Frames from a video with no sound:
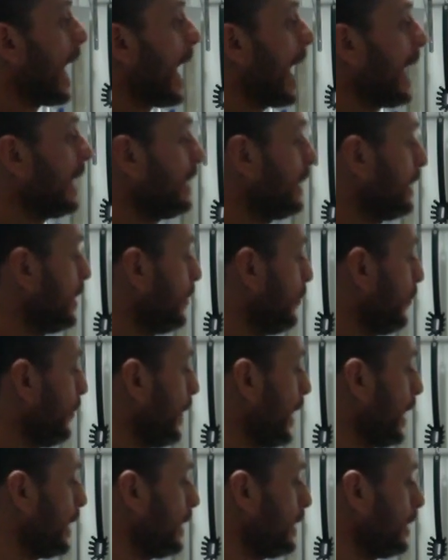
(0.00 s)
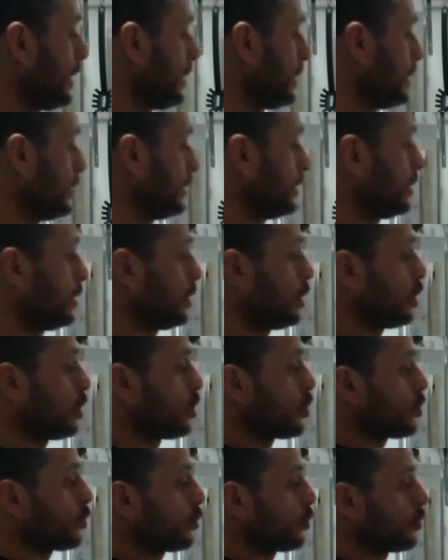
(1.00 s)
and the fat
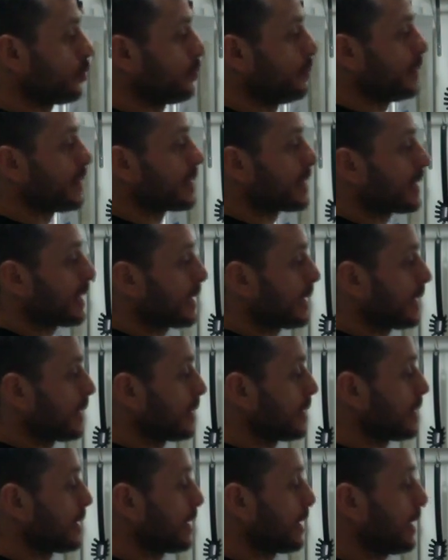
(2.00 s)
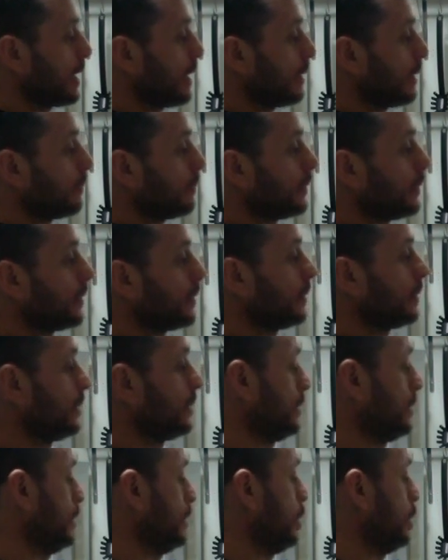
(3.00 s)
should be skimmed
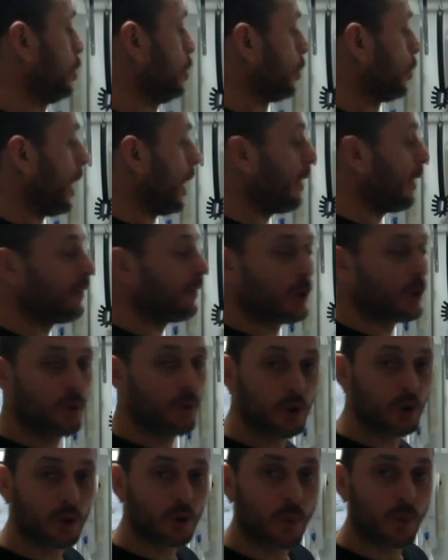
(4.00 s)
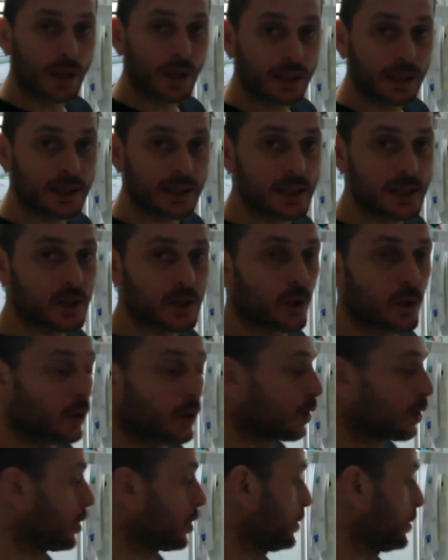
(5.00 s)
to have a good quality
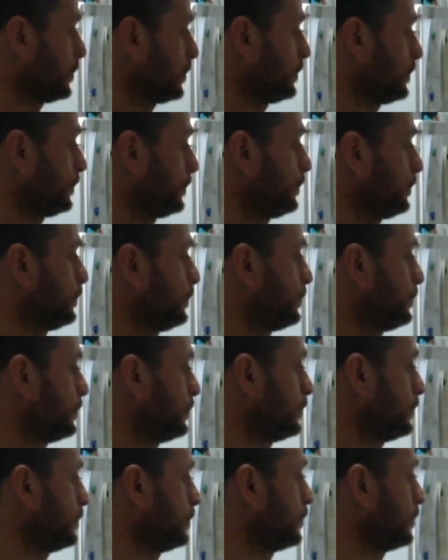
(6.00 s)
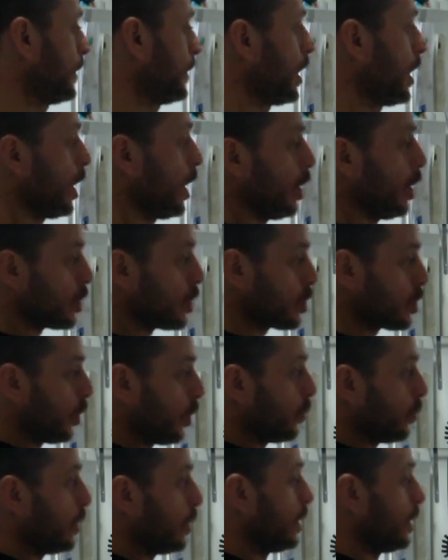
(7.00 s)
stock.
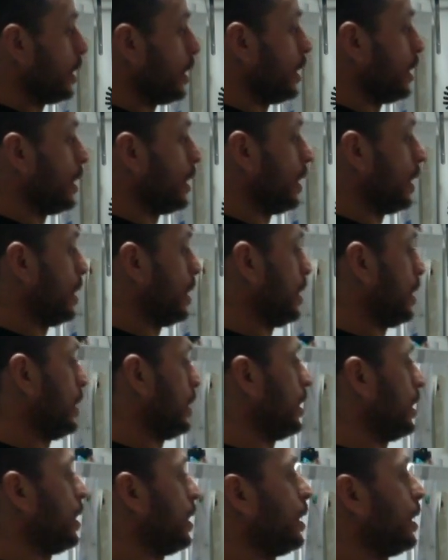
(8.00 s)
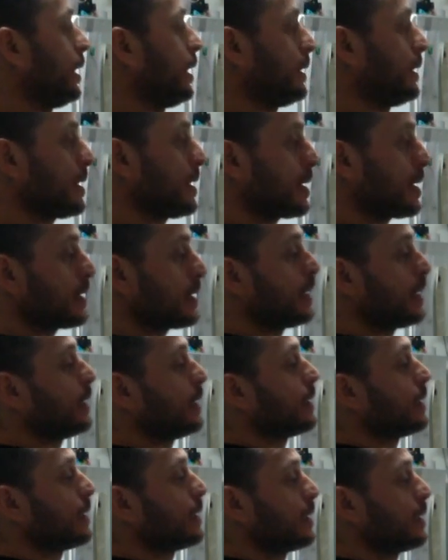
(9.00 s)
So
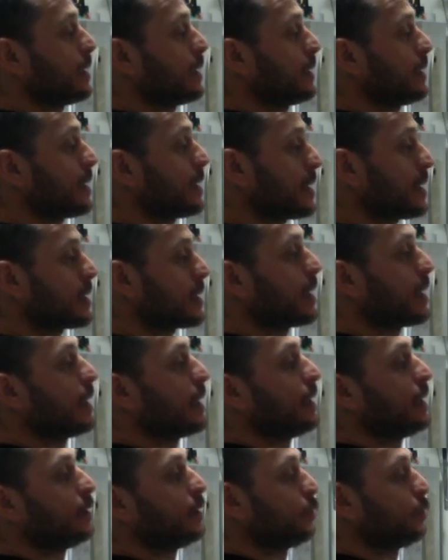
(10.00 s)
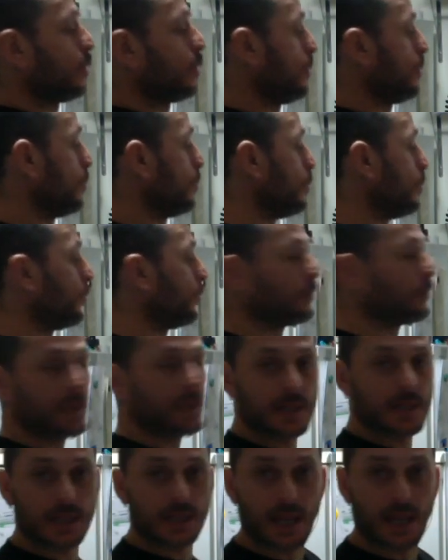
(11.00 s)
necessarily to remove the
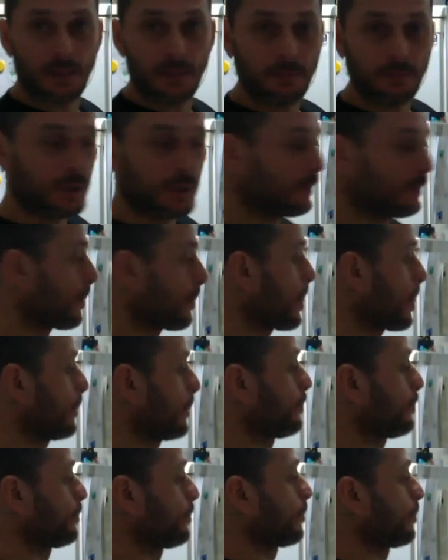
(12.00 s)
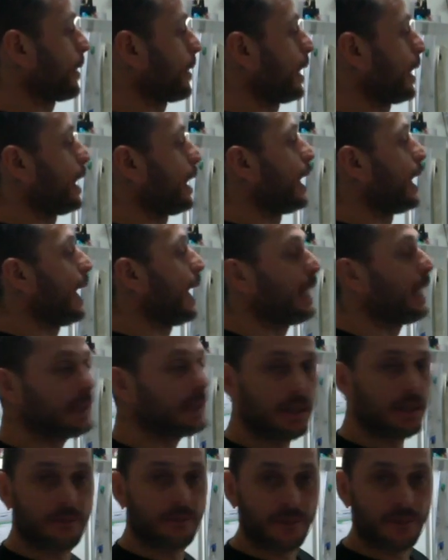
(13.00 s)
scum, and
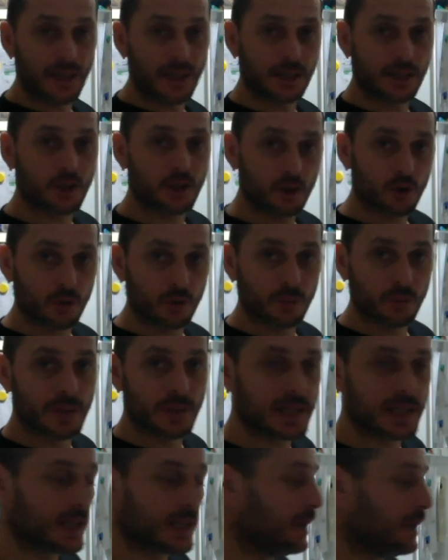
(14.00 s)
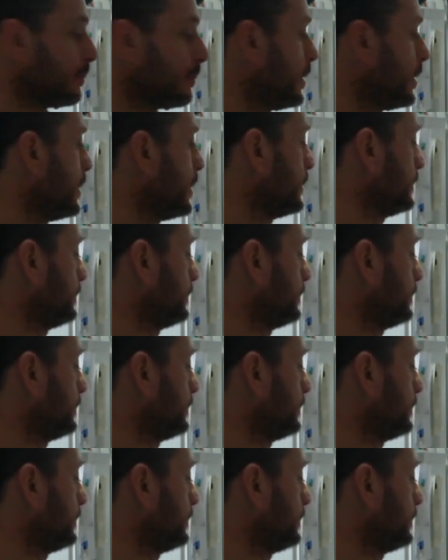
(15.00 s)
the fat should be skimmed.